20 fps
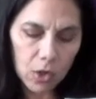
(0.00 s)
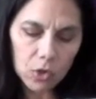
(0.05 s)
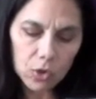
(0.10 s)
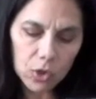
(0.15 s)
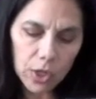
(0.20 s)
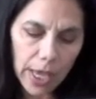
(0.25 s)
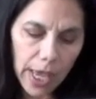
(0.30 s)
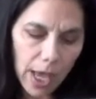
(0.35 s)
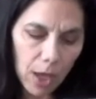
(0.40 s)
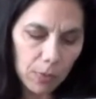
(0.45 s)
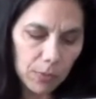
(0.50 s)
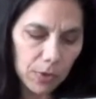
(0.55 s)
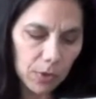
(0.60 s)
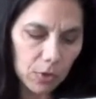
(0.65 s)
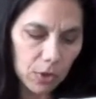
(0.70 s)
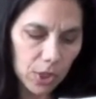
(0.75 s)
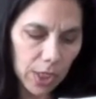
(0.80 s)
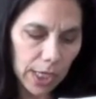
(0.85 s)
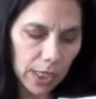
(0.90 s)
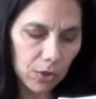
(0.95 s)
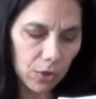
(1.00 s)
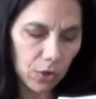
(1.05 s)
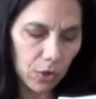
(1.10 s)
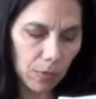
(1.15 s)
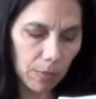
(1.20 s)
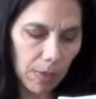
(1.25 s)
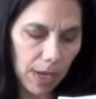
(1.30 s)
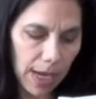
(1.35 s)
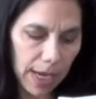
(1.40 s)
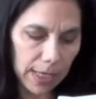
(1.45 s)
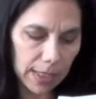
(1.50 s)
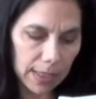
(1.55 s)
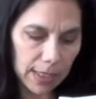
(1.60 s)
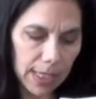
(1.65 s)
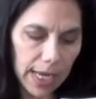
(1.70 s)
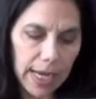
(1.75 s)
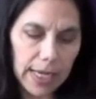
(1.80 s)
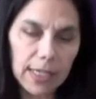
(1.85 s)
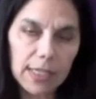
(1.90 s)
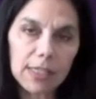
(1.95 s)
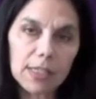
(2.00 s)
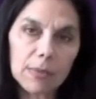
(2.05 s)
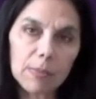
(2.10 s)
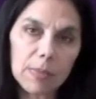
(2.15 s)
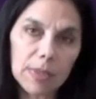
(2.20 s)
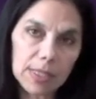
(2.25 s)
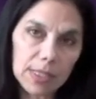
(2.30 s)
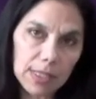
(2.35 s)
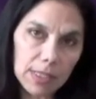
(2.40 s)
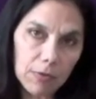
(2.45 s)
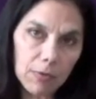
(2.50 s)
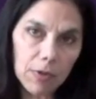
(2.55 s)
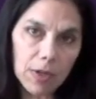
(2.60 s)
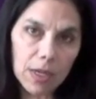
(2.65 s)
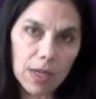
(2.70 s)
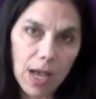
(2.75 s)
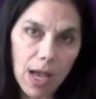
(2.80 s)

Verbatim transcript: to help you change your mind in any specific